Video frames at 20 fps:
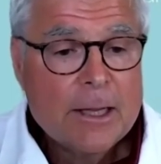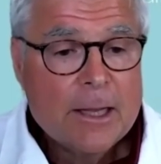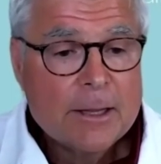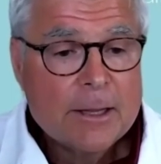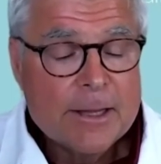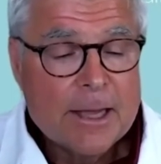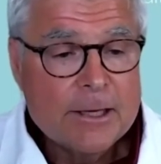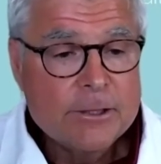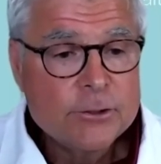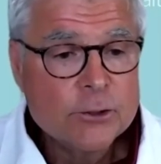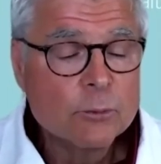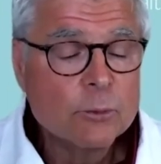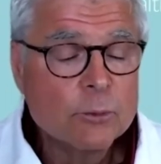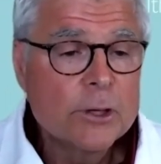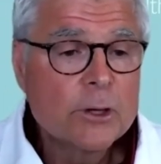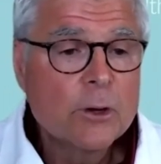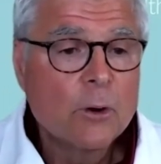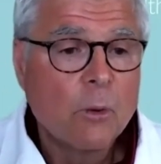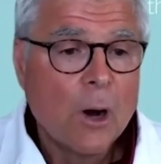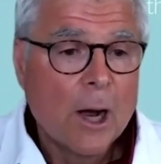They do
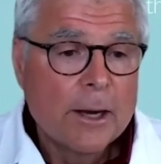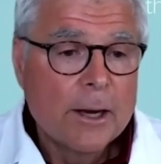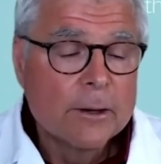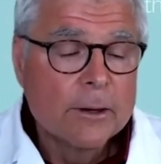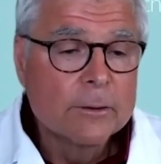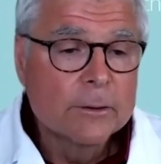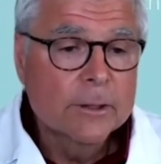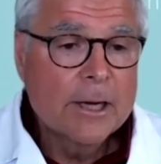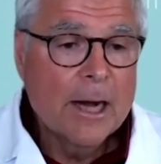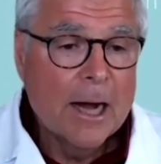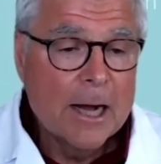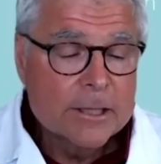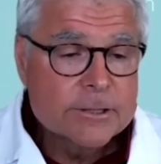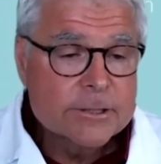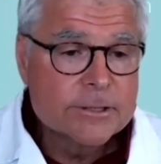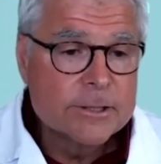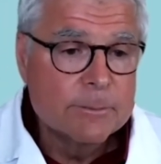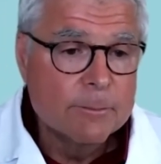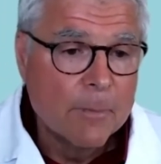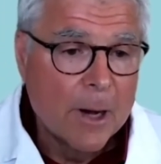require
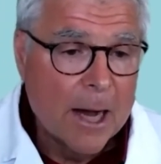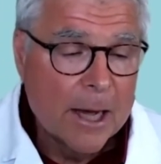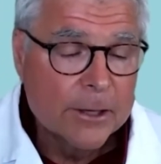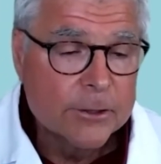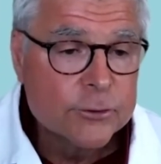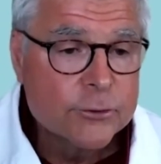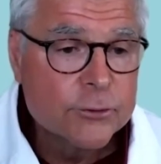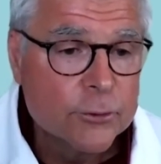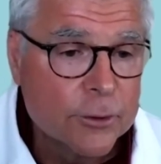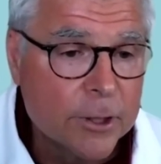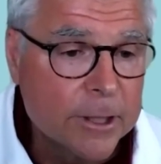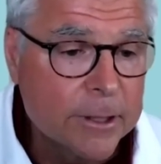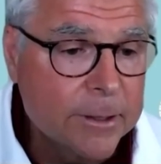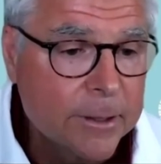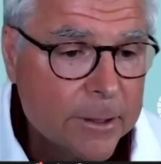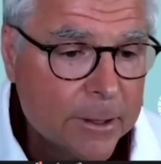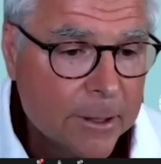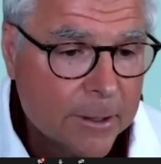constant monitoring